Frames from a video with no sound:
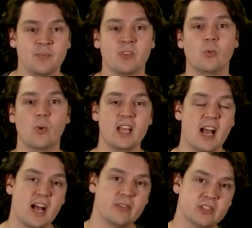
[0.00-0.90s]
we
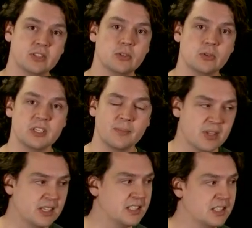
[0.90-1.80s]
have to do
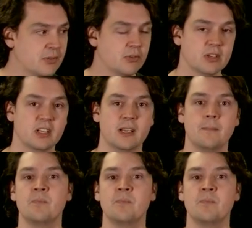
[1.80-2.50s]
something differently.